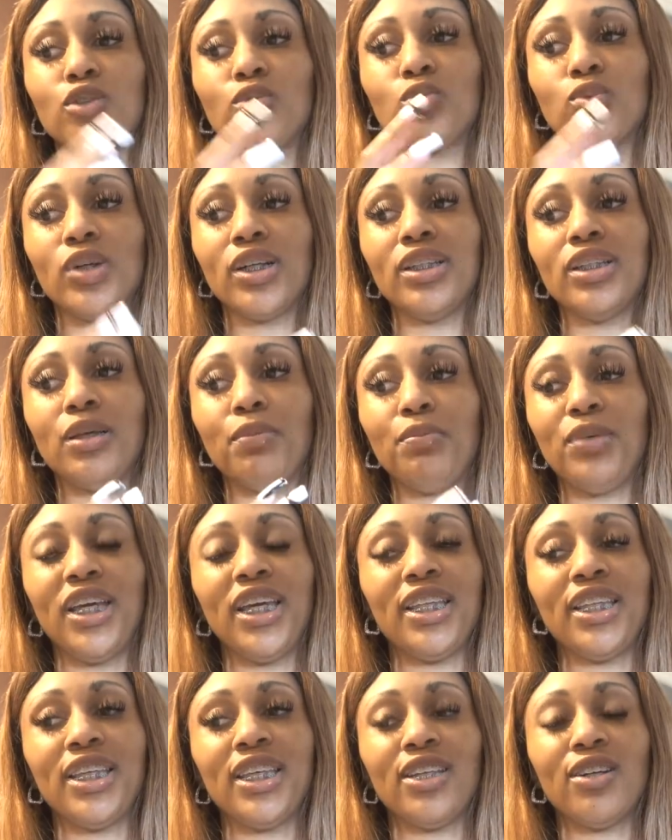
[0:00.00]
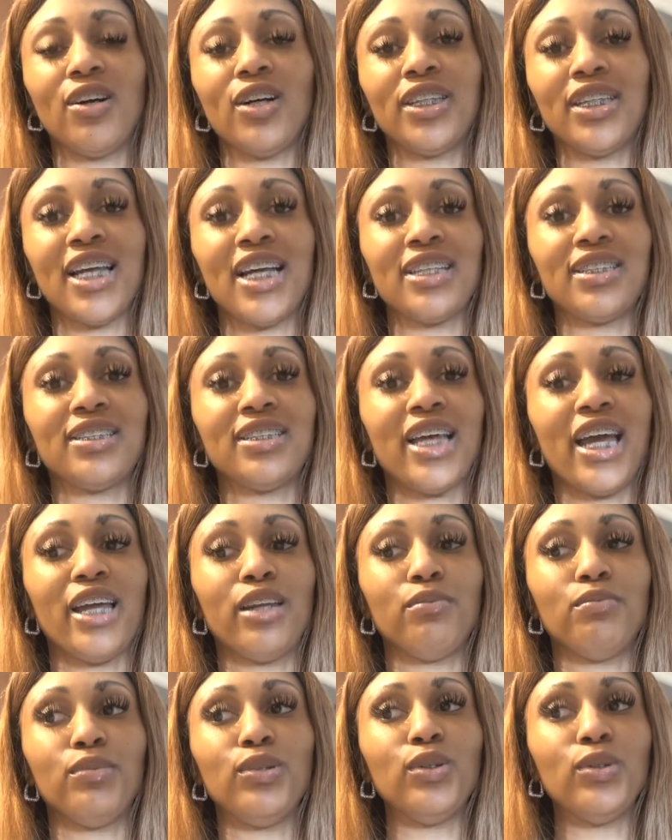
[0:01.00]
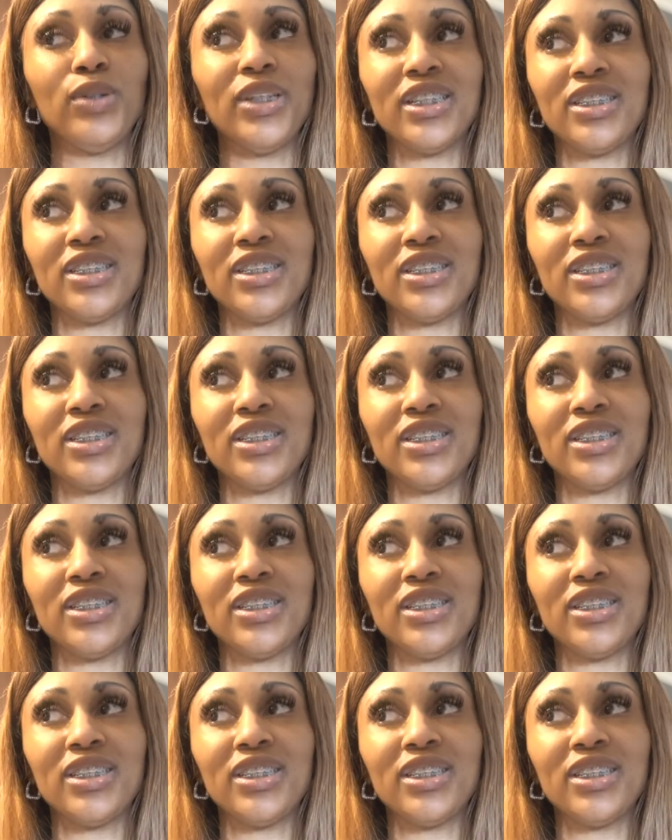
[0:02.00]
a real opinion on that satin mood